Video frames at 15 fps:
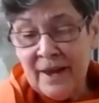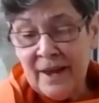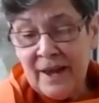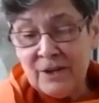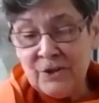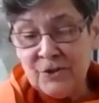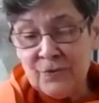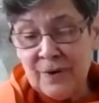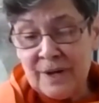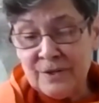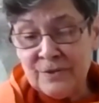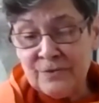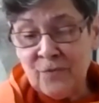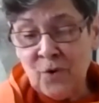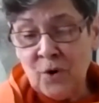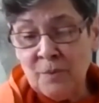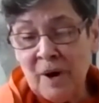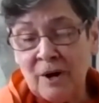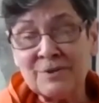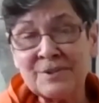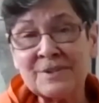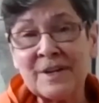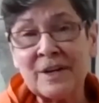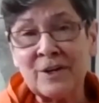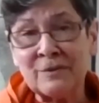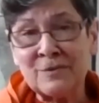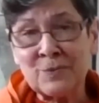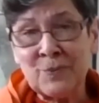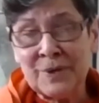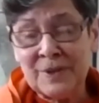and transform
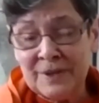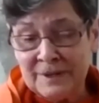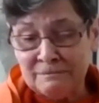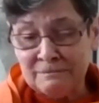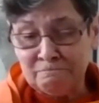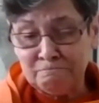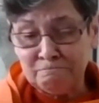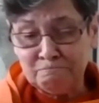ourselves within.